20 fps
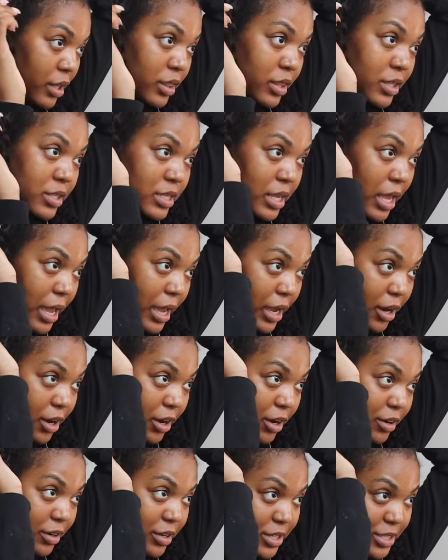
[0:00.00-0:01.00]
this
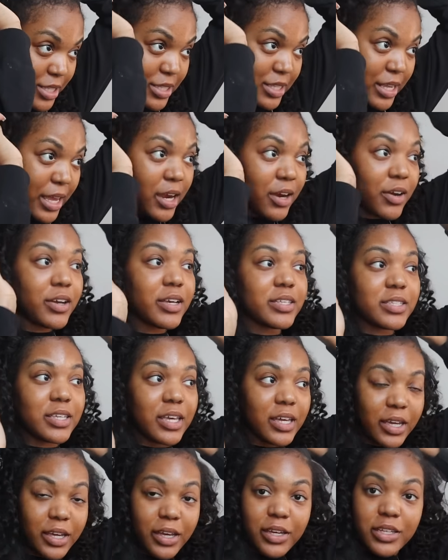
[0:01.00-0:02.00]
hair, because this hair is
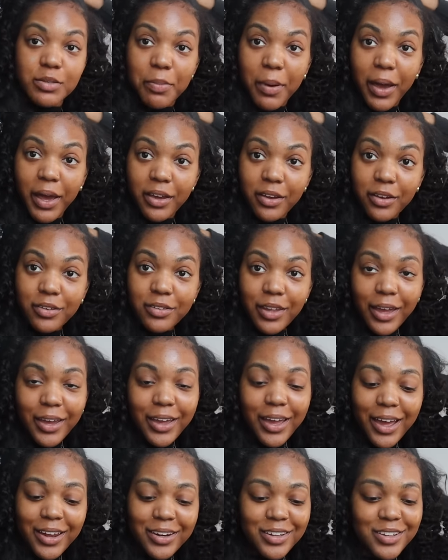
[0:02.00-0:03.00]
getting expired.
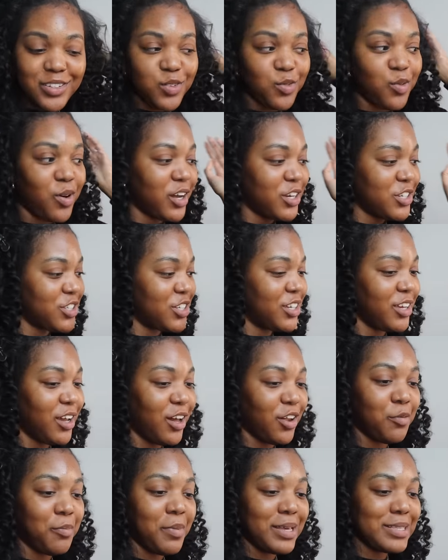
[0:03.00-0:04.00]
Like, I need to wash it.
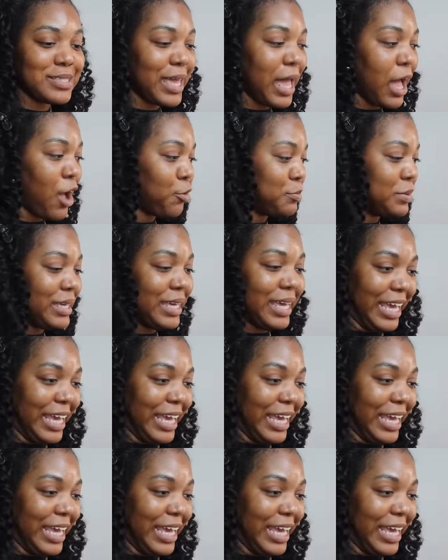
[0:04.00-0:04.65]
Y'all know my scalp be